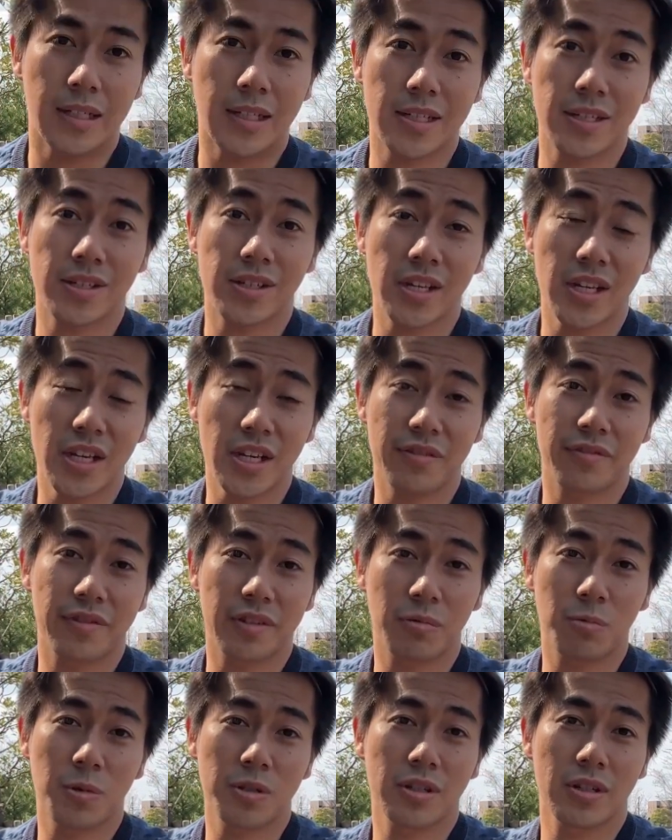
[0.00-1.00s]
As if
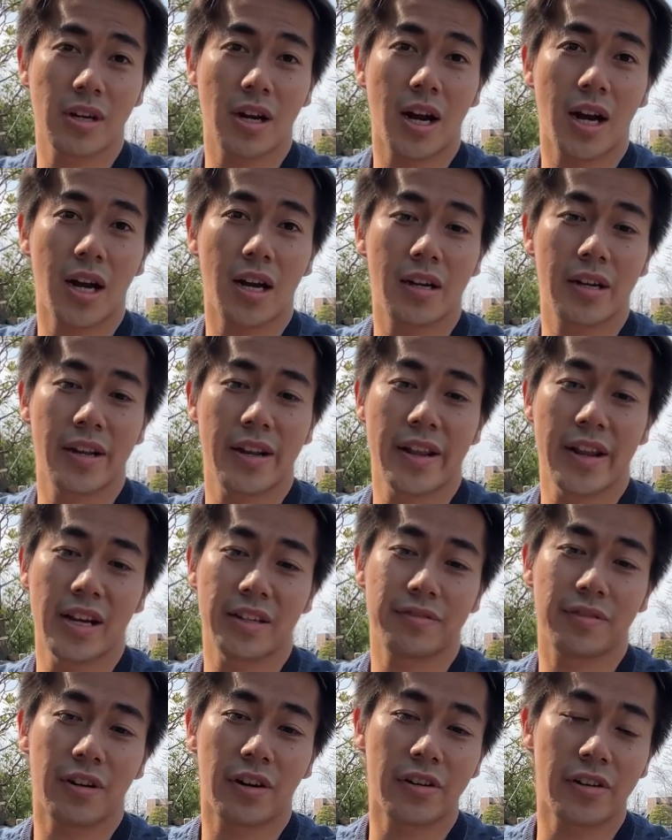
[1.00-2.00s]
it wasn't hard
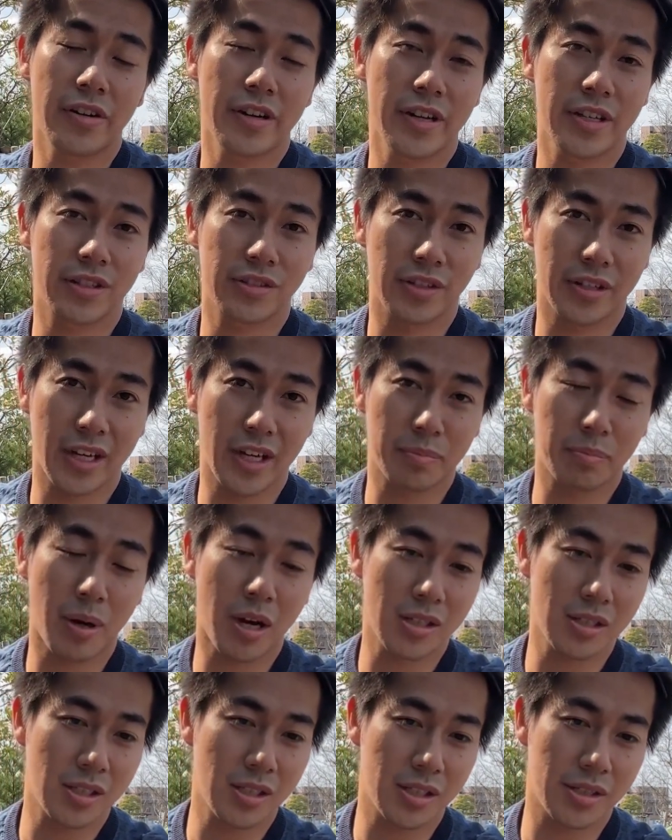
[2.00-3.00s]
enough already to get
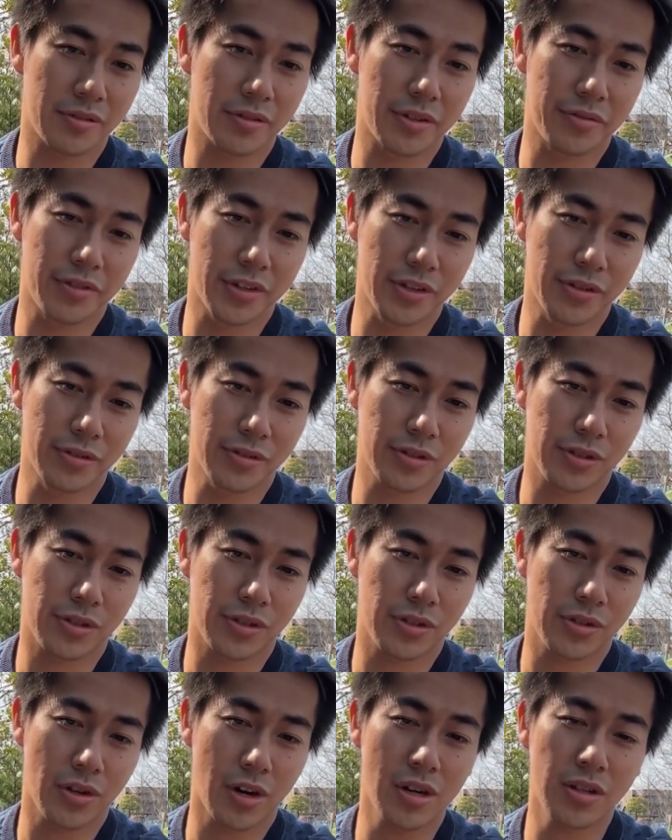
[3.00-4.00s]
positive
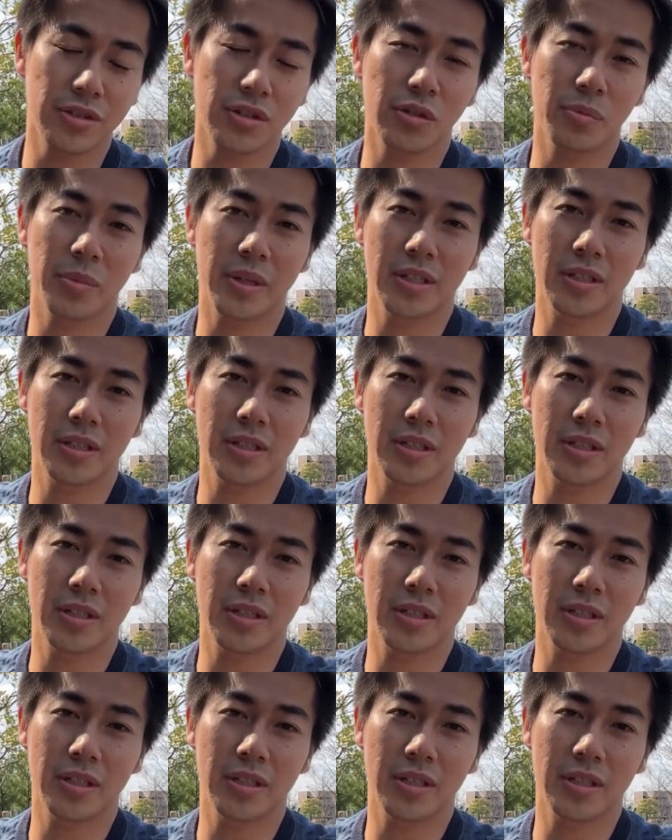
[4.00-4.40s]
reviews, you'll also be